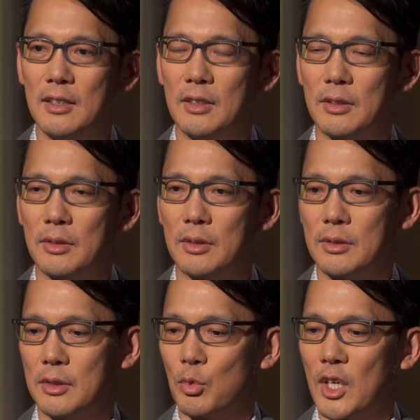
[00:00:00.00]
No, your,
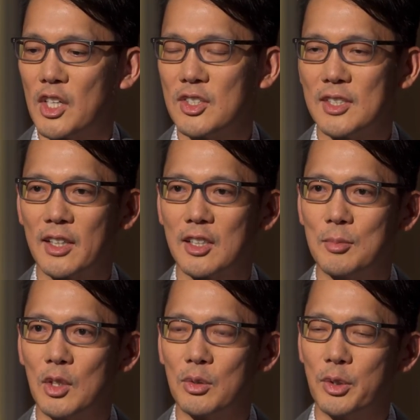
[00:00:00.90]
your watch is not
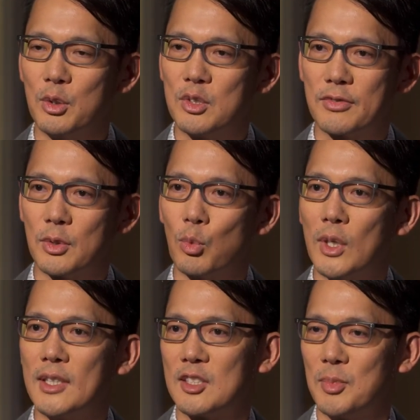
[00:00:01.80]
going to be only used for
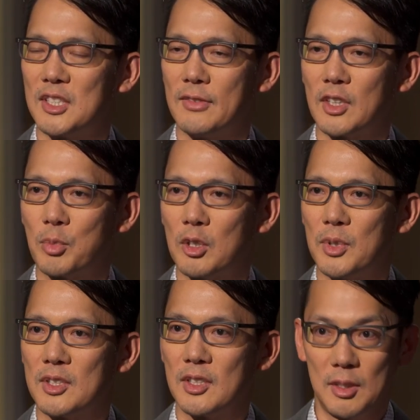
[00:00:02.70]
one specific
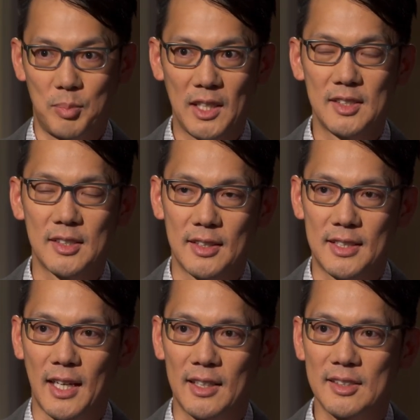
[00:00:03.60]
purpose. It depends on the
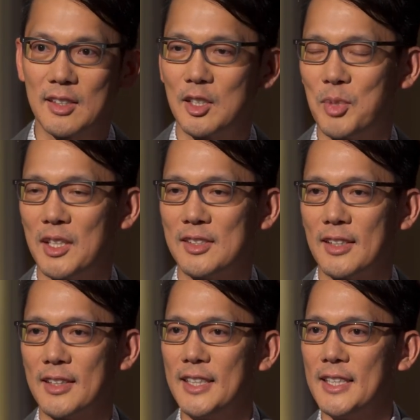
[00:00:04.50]
task, it depends
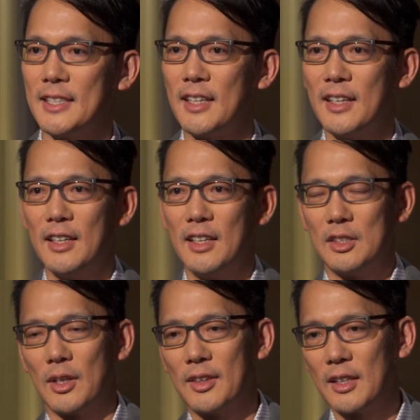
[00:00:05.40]
on the need.
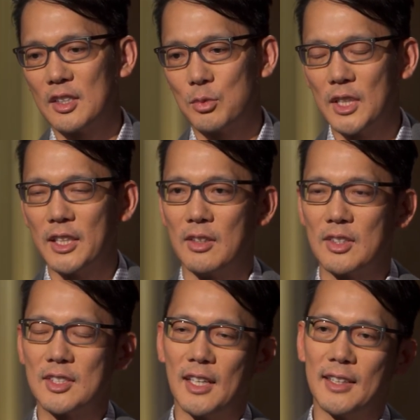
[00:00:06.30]
So I think it's really
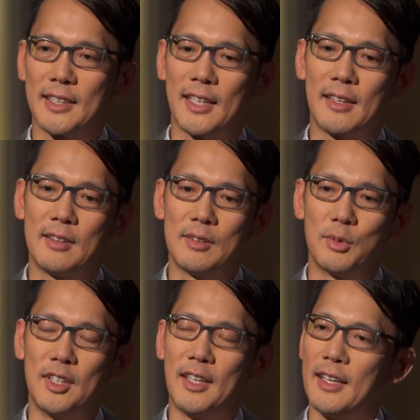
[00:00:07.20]
understanding, again,
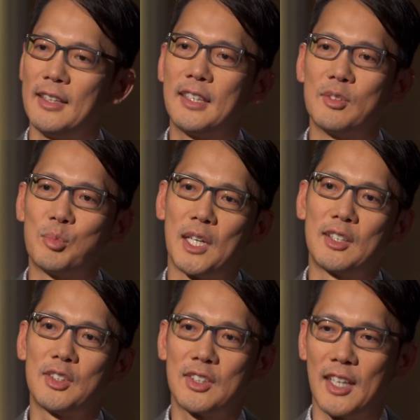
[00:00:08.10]
within any given
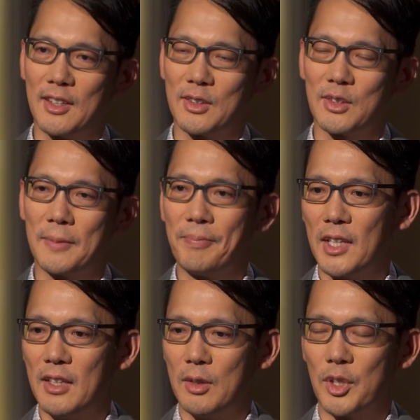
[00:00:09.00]
product or category,
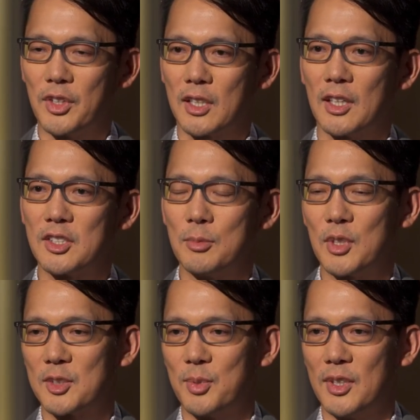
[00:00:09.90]
what the
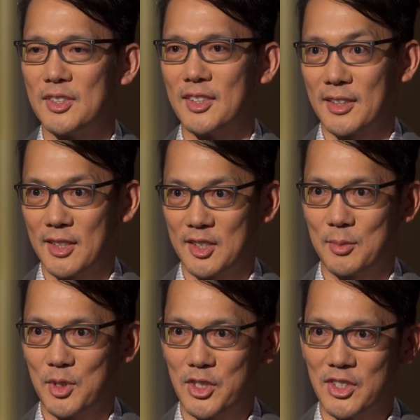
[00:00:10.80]
customer experience and the
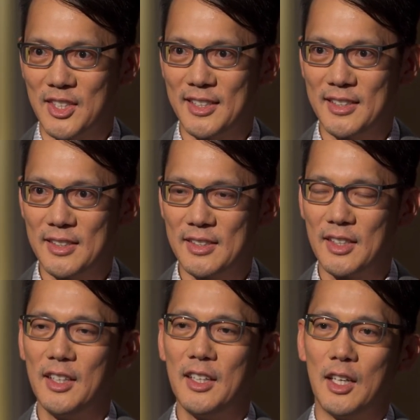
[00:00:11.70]
customer journey is,
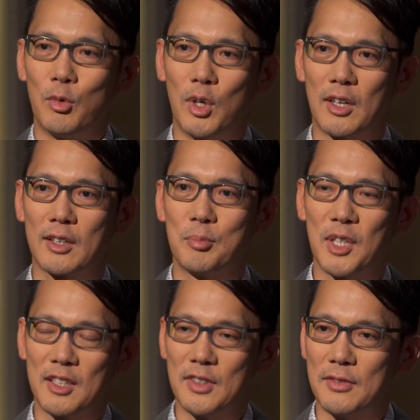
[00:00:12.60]
what our
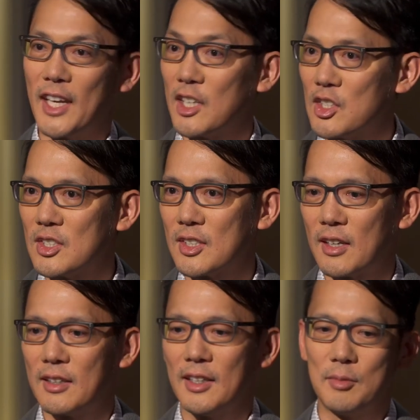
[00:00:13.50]
competitive advantages
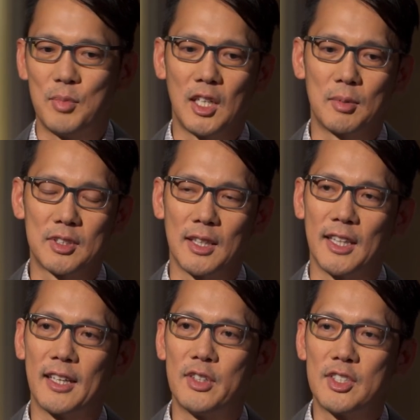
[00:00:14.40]
are, and be able to
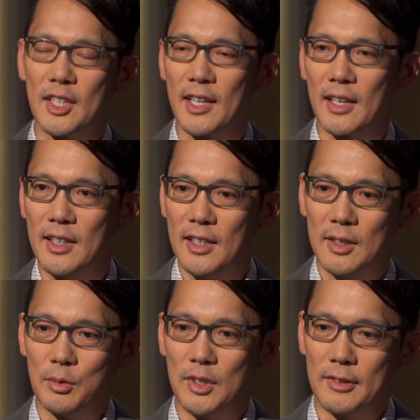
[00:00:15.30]
leverage that
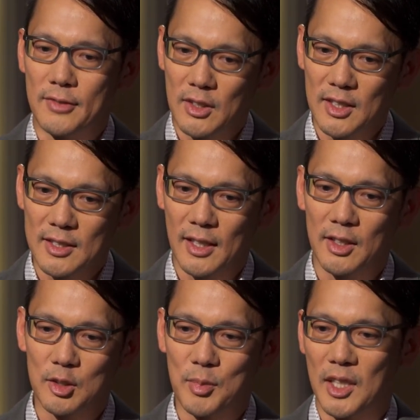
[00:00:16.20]
with a very
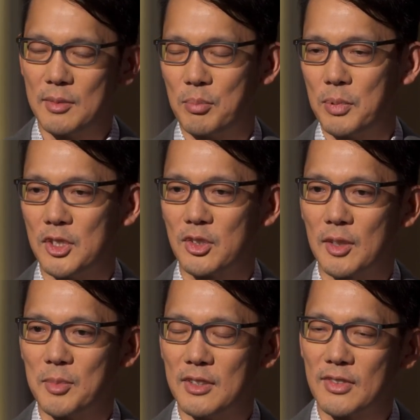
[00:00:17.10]
tailor made,
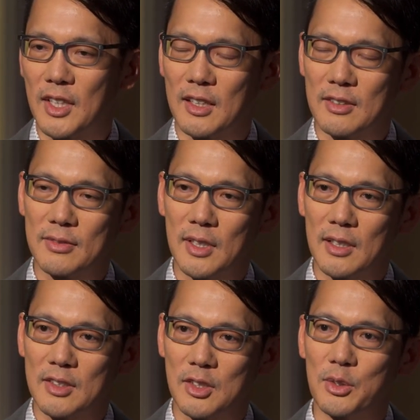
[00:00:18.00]
prescriptive kind of
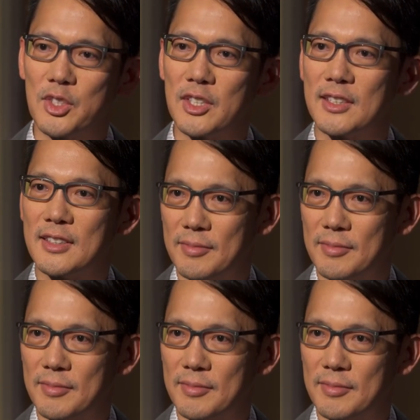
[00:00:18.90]
uh, solution.